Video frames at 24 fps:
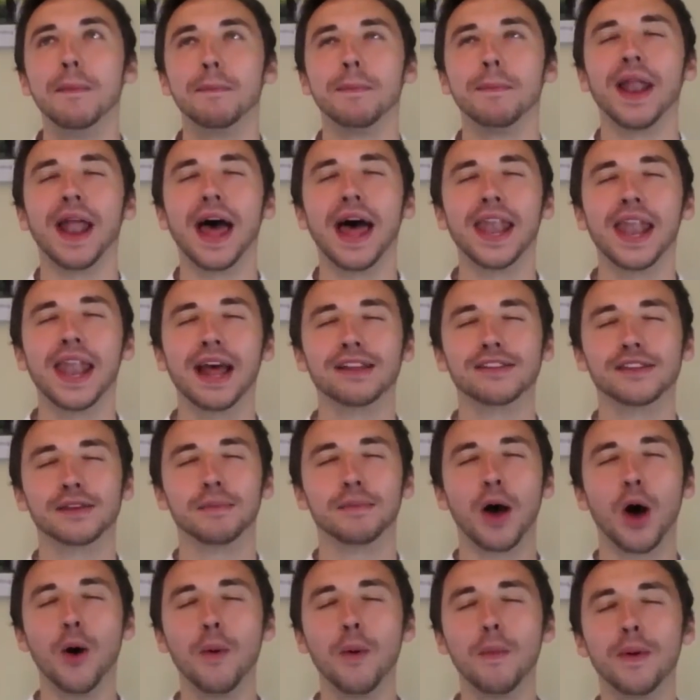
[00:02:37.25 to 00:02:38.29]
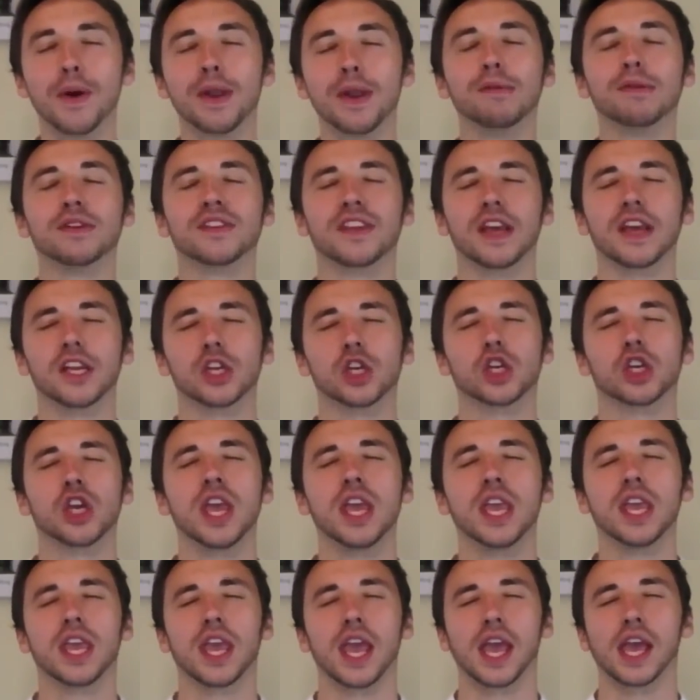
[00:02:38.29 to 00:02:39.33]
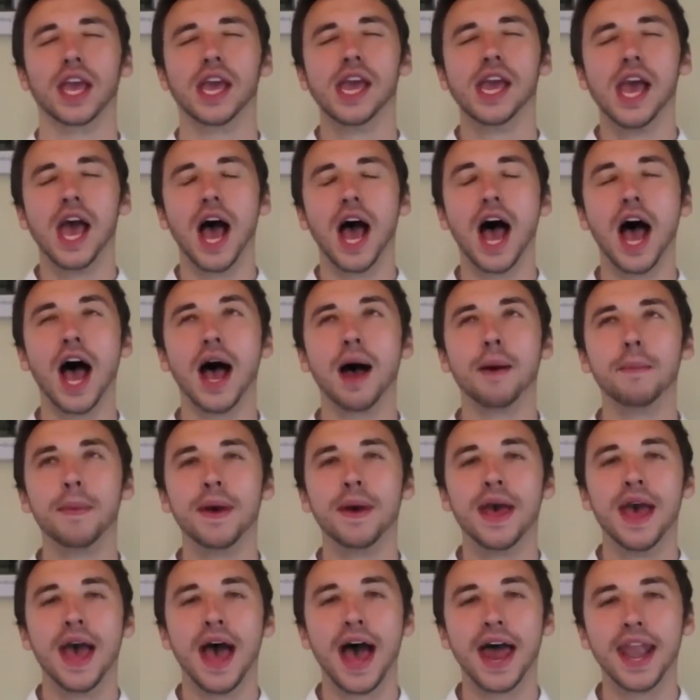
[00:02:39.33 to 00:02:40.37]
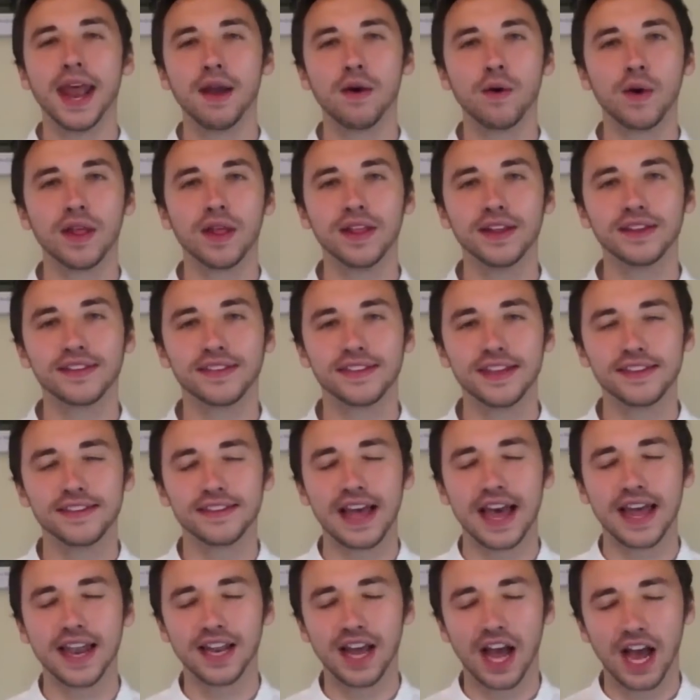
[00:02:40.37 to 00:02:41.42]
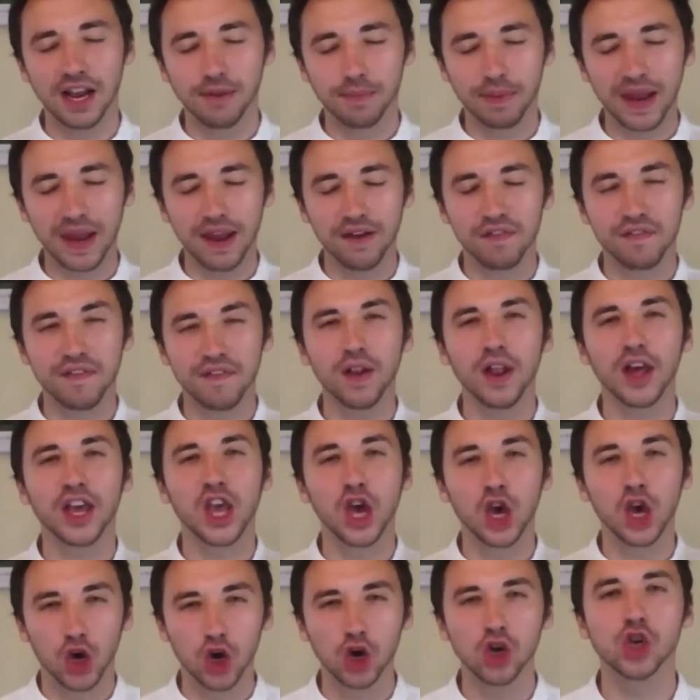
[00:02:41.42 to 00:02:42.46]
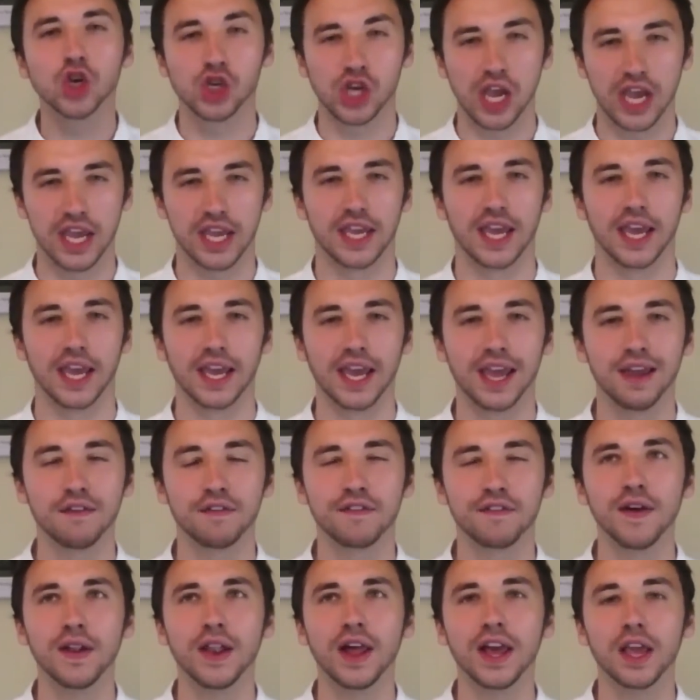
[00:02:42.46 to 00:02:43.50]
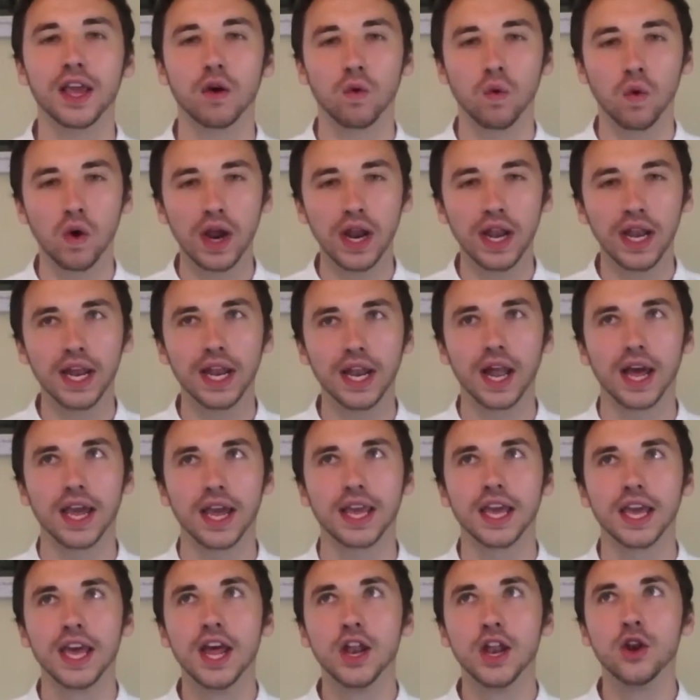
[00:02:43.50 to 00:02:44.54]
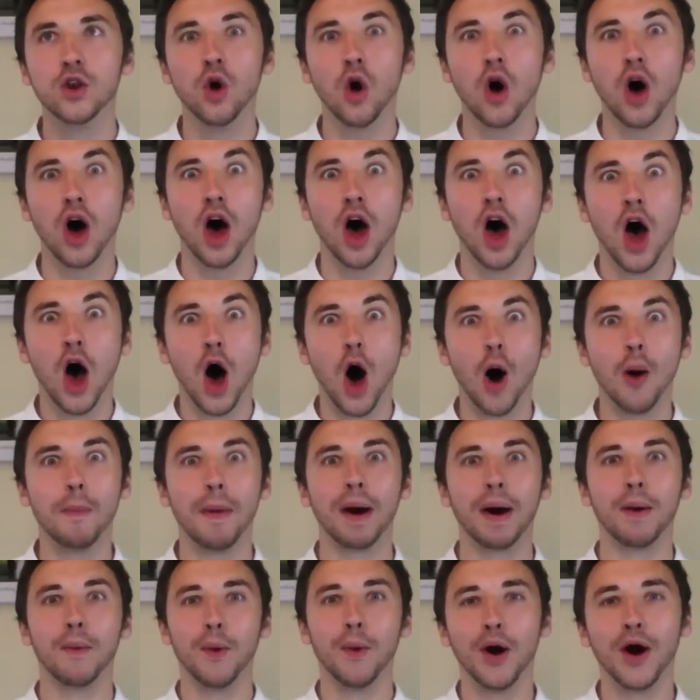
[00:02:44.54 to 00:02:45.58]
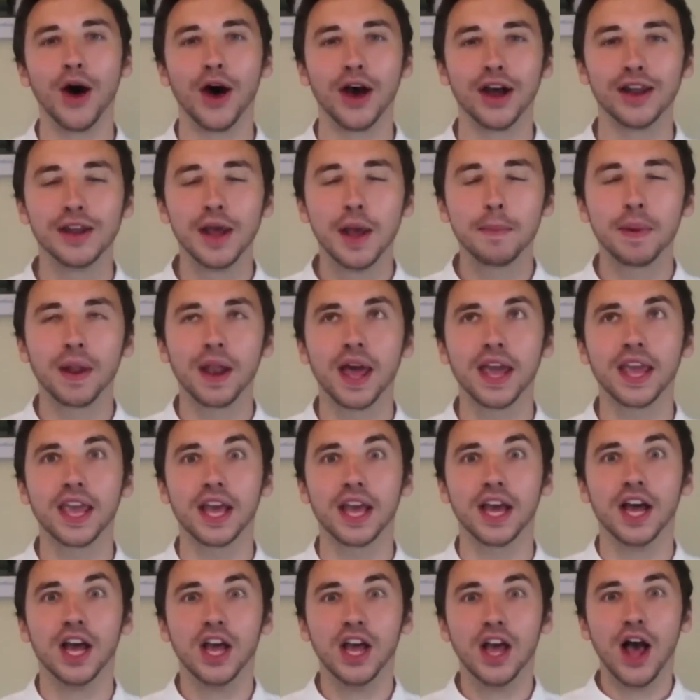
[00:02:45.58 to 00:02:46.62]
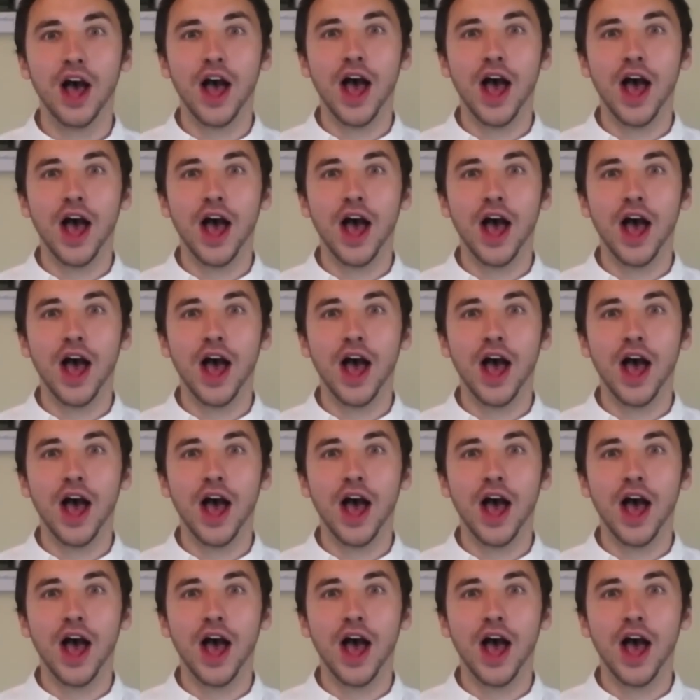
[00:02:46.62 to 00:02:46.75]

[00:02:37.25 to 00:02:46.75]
But so my whole body was like shaking. It felt like a good shaking. It felt like a really like, not a, oh my word, but like a,